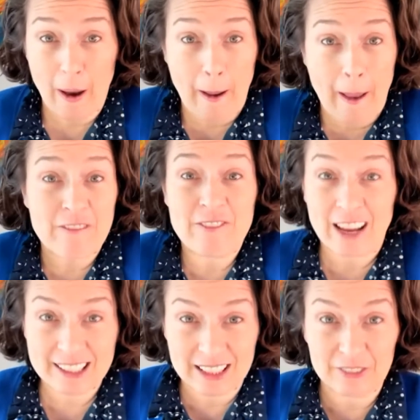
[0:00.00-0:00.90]

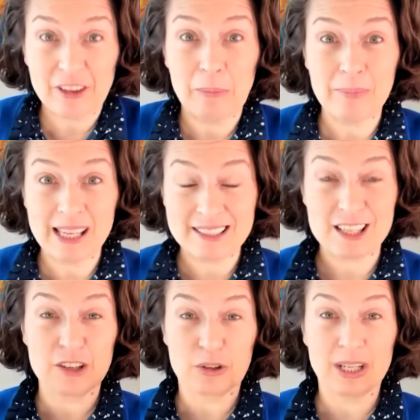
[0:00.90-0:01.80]
effective,
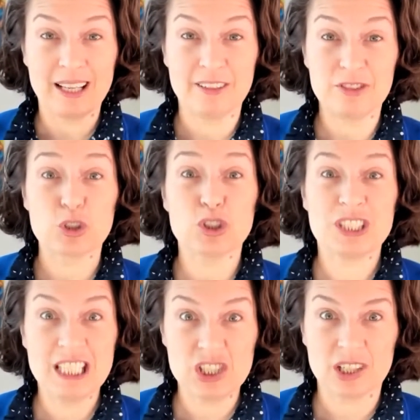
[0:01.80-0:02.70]
amazing, creative,
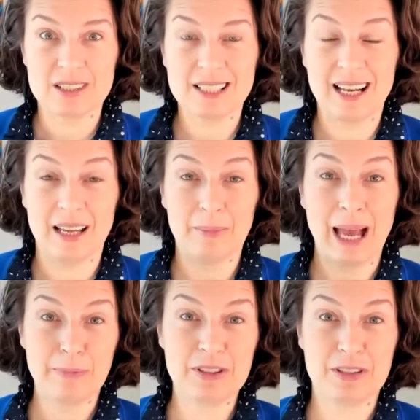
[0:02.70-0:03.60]
strategic time
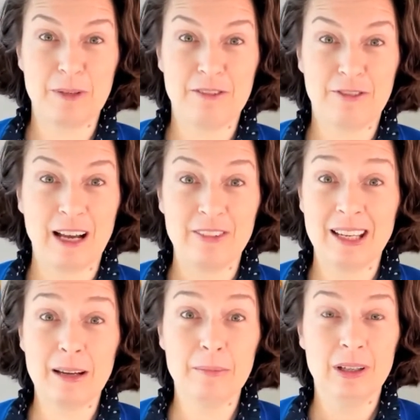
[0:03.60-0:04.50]
happens to be 5
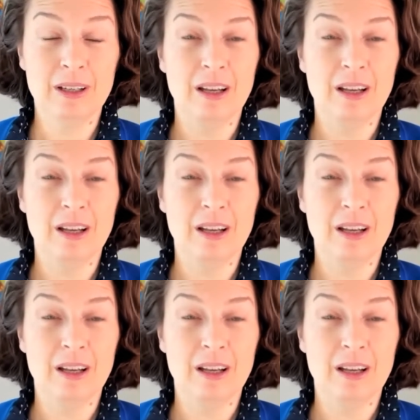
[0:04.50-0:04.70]
a.m.,